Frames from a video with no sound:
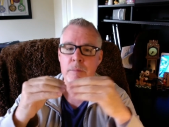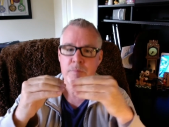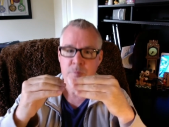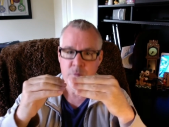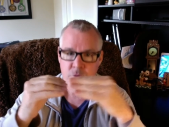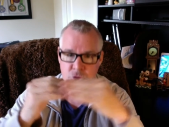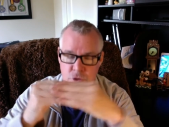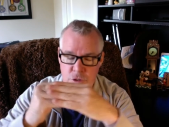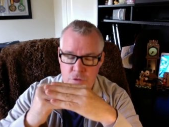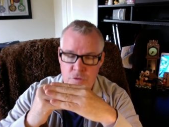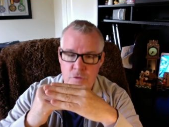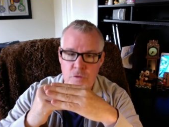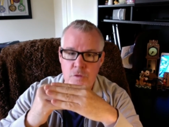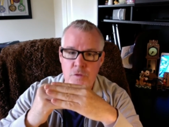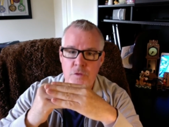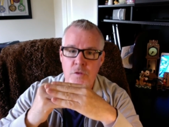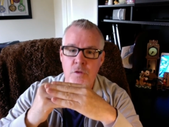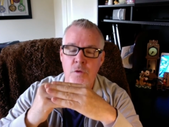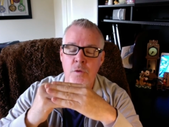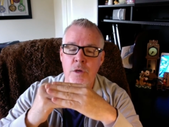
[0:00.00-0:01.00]
Jesus
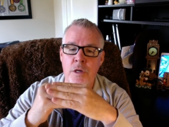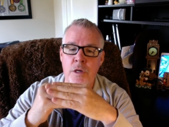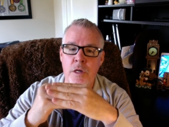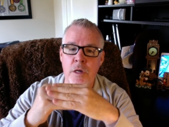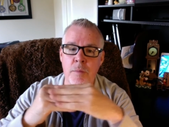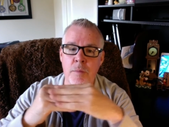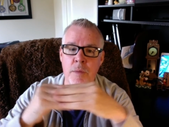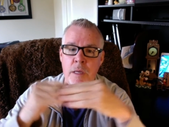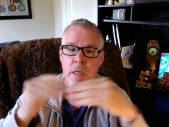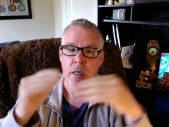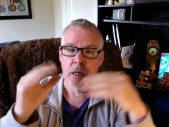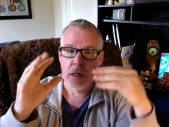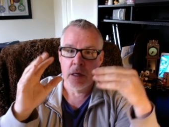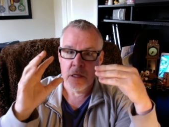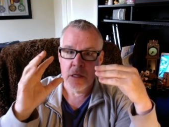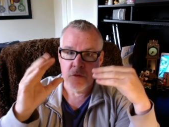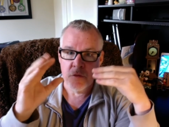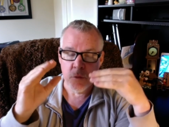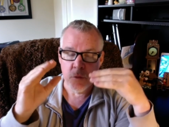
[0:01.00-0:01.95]
is going to come in. He's